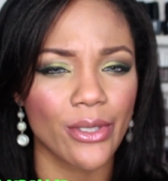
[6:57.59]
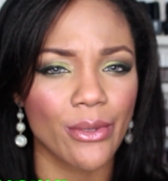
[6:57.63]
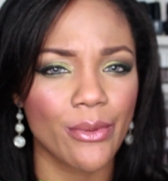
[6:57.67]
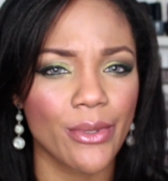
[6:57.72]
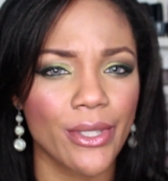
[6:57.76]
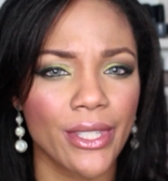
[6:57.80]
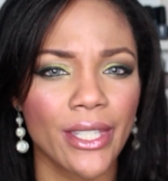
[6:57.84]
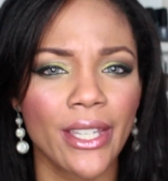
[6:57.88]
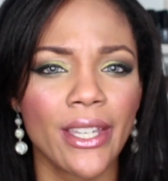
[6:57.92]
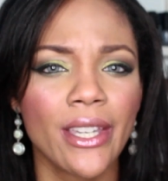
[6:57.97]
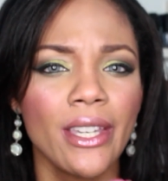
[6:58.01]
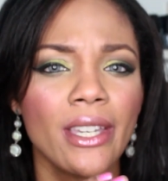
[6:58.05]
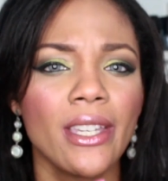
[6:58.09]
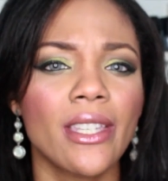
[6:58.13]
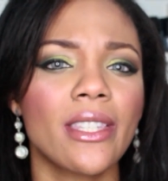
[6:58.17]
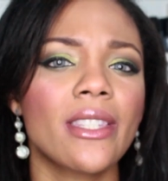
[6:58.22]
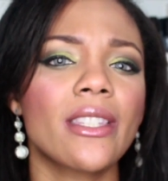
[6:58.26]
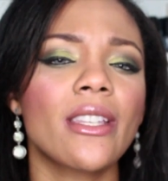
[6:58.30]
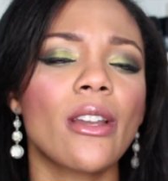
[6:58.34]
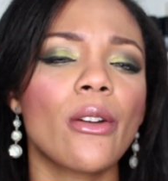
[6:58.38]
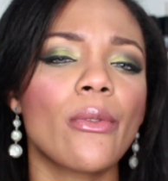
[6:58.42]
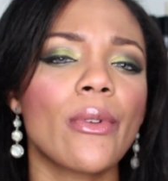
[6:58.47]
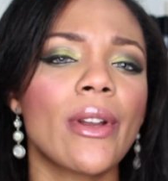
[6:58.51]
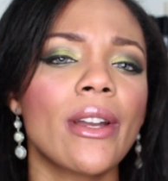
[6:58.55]
It was
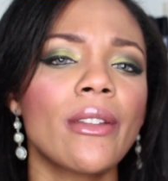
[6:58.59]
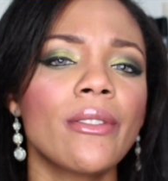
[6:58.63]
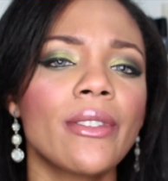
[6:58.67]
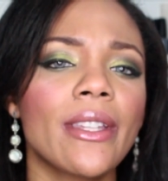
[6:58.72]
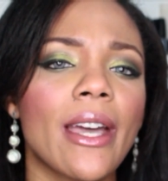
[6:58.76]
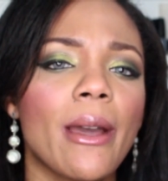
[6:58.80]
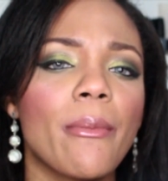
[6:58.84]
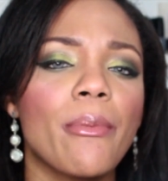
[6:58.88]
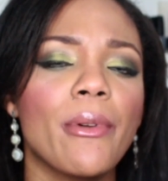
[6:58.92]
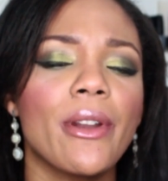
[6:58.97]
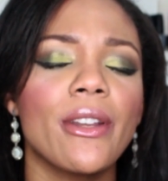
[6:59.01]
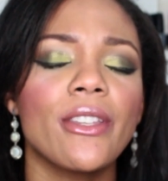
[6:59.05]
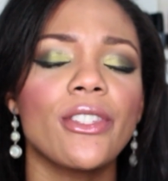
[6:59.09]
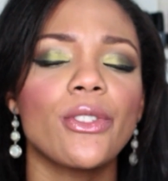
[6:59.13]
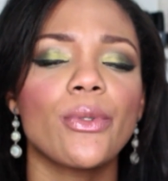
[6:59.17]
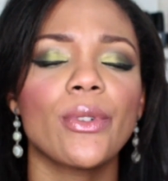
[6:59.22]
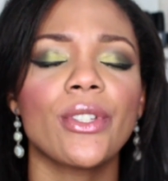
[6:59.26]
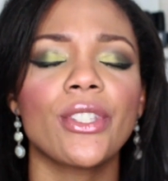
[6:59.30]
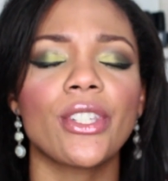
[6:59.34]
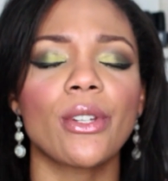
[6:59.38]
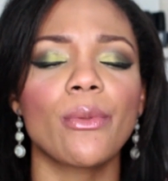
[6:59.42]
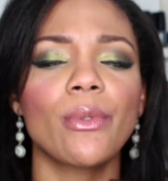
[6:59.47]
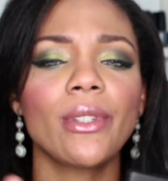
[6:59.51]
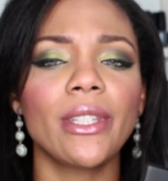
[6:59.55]
around that price
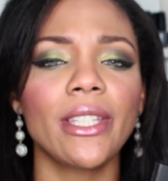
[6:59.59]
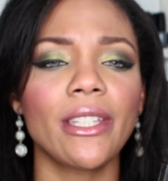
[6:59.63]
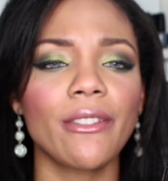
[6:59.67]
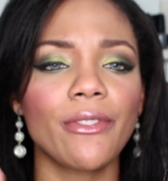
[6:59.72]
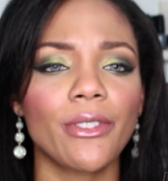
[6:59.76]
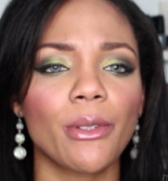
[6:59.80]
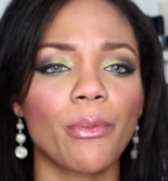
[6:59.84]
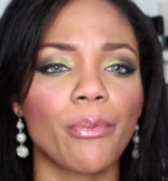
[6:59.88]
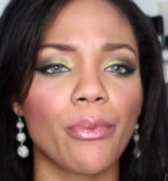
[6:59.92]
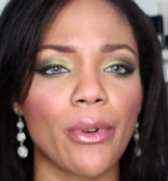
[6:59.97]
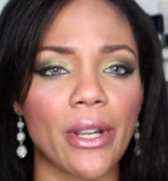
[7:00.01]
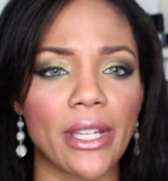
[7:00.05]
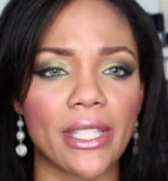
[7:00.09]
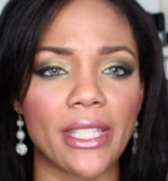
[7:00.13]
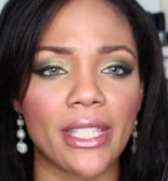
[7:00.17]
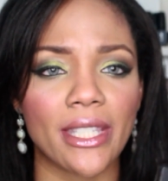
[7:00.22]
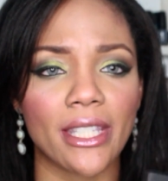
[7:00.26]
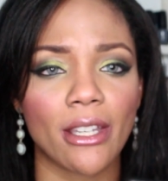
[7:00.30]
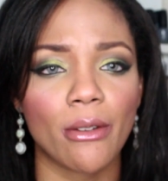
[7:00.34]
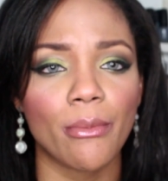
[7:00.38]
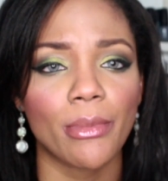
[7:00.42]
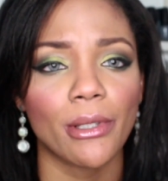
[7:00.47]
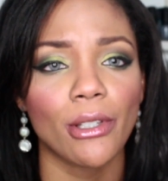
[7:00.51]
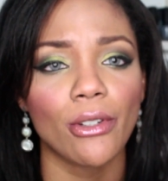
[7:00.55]
range. I will leave the prices
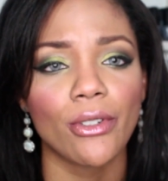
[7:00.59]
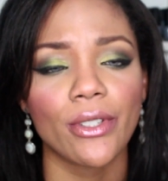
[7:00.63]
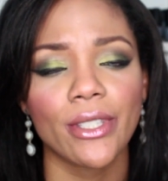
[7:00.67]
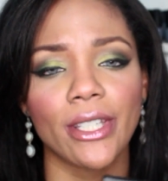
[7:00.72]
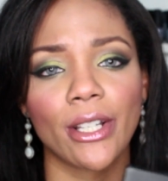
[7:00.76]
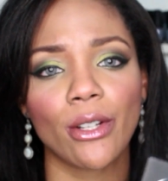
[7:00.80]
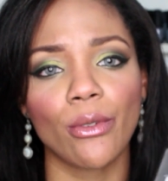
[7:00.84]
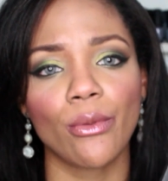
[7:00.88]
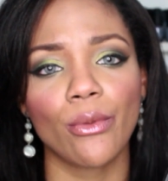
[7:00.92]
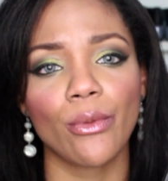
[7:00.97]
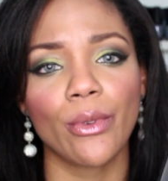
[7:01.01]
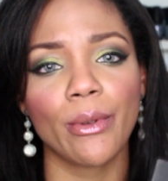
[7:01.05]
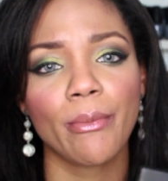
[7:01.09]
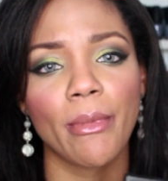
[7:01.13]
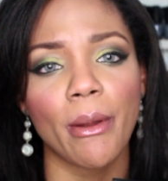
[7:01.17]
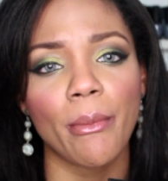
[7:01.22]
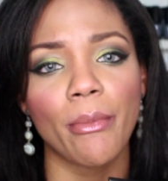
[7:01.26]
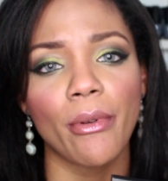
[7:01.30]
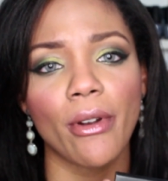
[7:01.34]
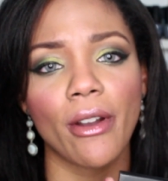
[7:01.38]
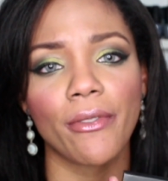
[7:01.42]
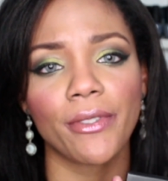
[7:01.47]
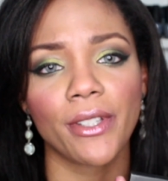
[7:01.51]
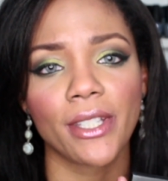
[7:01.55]
down below because I don't
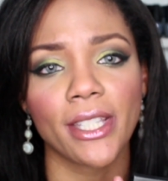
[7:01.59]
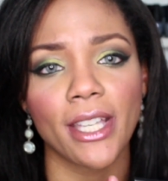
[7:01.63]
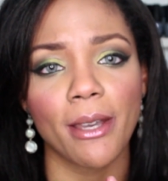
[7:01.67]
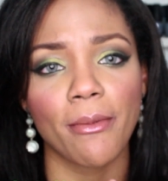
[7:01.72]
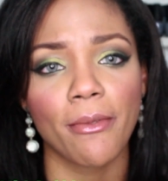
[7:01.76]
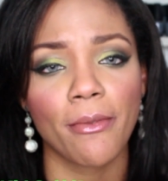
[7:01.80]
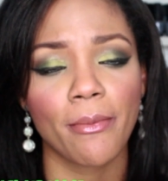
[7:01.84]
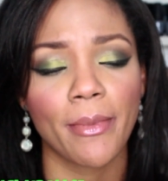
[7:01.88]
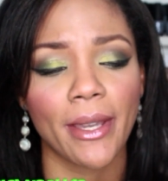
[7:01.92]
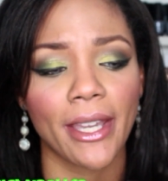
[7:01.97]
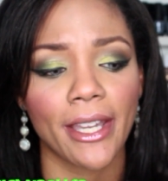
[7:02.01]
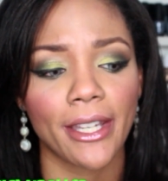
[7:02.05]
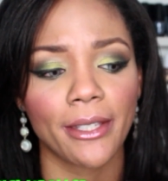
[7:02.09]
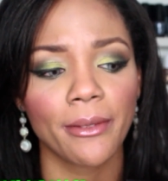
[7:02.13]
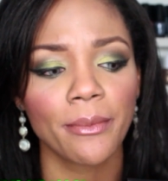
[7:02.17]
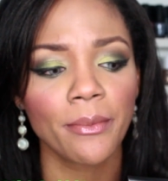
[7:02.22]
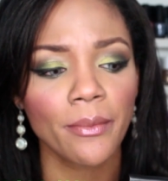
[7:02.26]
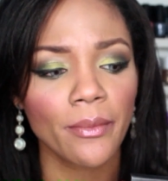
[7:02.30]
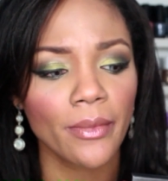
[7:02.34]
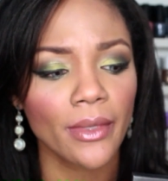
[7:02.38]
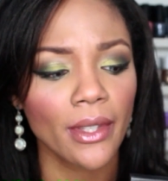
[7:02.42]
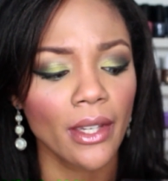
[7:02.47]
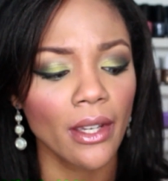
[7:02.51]
remember off the top of my head.